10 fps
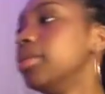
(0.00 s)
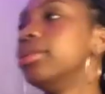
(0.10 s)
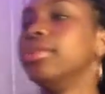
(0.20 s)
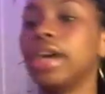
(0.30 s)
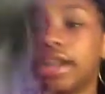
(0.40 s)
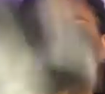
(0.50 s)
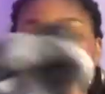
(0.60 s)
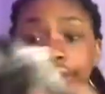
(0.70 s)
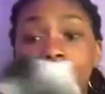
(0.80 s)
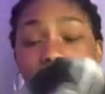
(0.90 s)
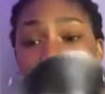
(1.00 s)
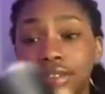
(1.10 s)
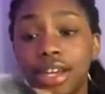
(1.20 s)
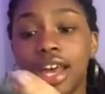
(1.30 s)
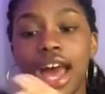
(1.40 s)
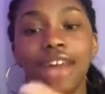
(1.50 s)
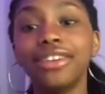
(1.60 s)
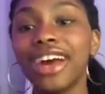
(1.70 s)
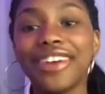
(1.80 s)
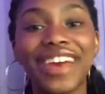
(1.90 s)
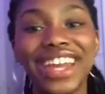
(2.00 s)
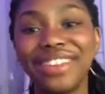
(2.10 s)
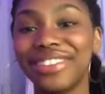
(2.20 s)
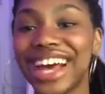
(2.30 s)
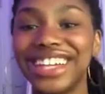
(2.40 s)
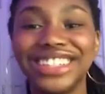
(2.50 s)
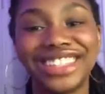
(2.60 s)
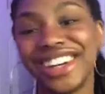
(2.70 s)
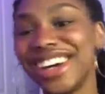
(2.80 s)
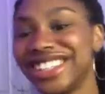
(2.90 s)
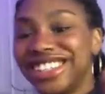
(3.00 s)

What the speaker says: we got a flannel. I don't have any flannel, so I was so